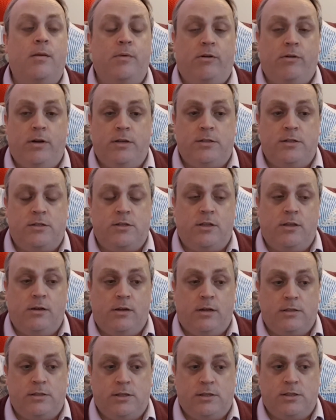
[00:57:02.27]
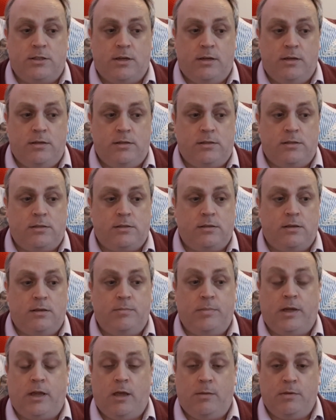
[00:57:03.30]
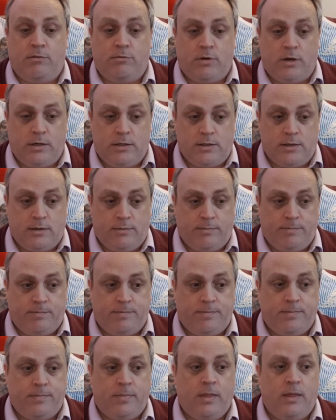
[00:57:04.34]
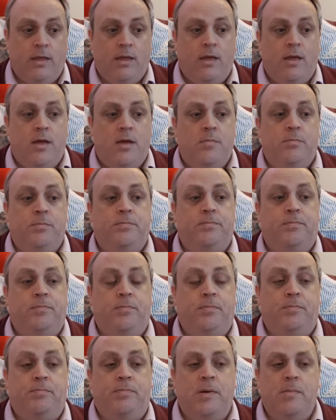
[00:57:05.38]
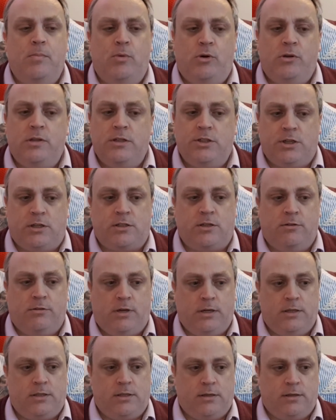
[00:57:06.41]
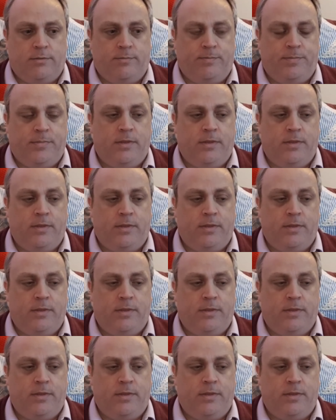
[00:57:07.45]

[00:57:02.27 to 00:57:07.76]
emigrated to the United States and became a writer, but more than just a writer.